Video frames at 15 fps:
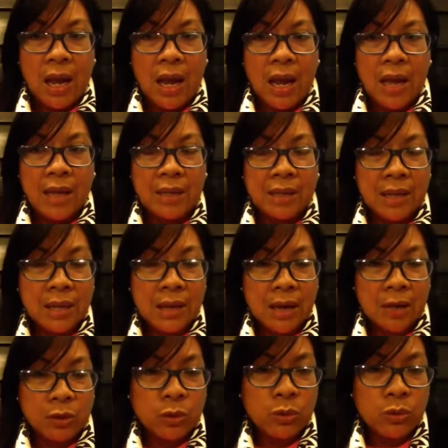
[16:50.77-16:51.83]
I think I
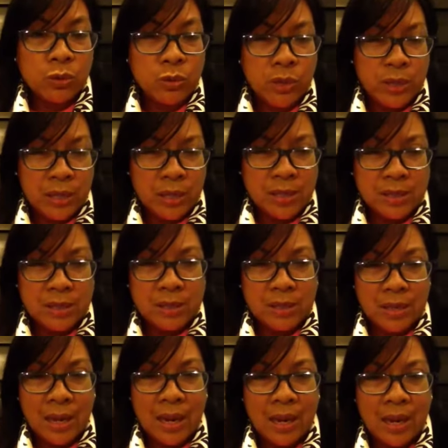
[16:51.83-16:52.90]
told Kuya this
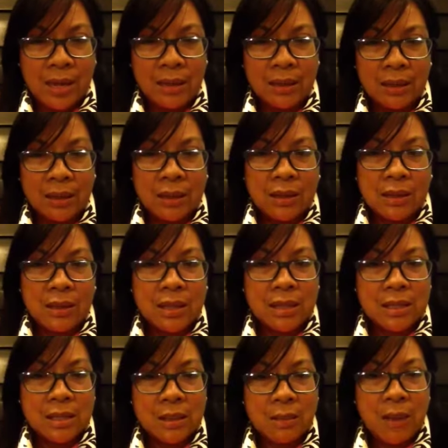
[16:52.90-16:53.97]
today, that
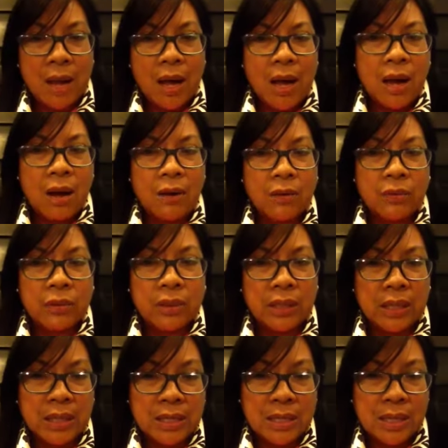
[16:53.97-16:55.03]
somehow
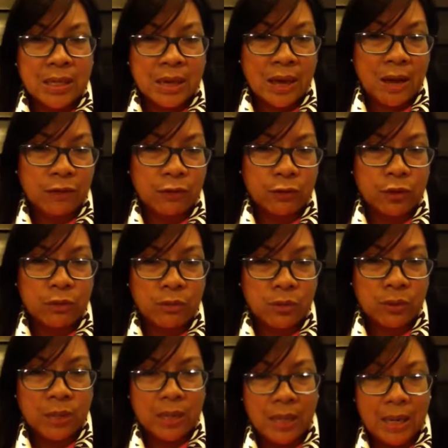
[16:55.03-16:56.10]
he's going to have to
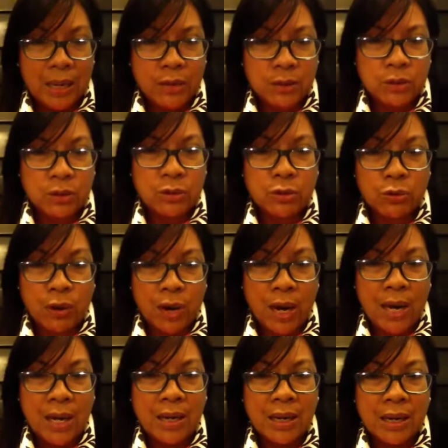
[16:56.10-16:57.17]
communicate to
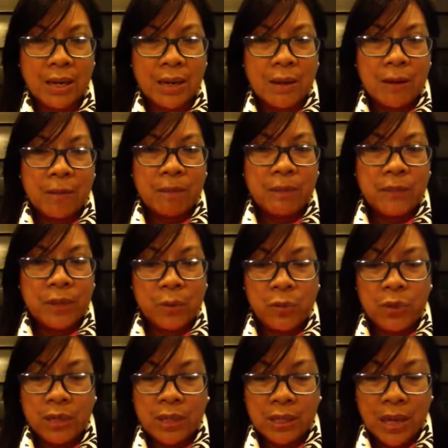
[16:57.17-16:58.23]
Greg that
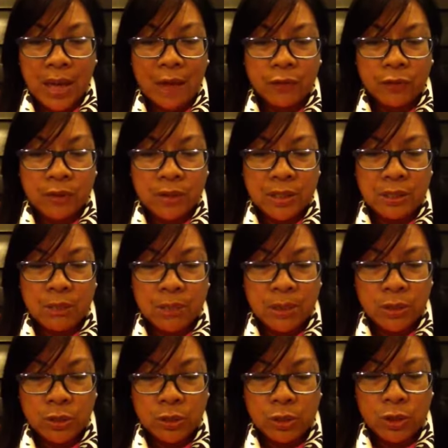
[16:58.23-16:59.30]
we're going to have to dip
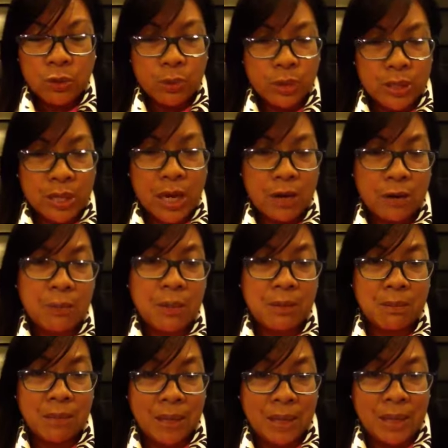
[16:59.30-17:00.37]
into her
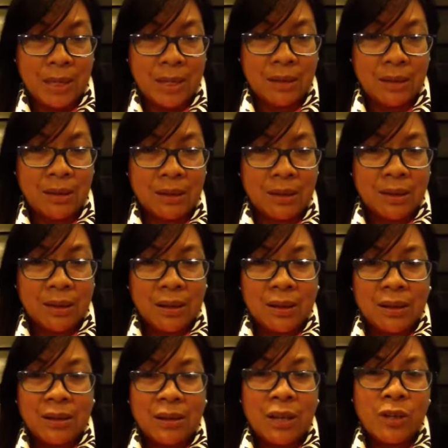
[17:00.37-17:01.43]
retirement money.
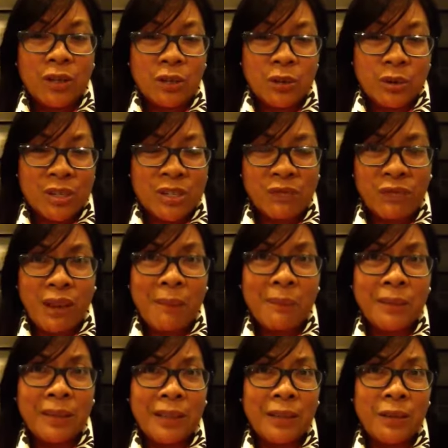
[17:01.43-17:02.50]
Now, as
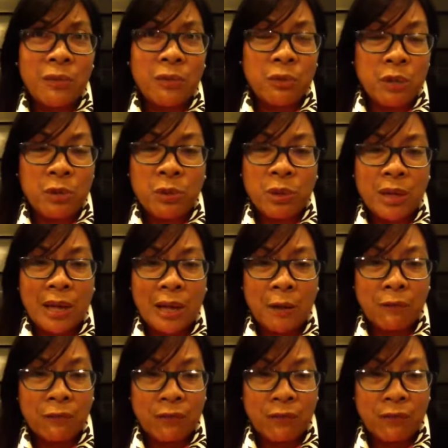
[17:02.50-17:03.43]
family, we will help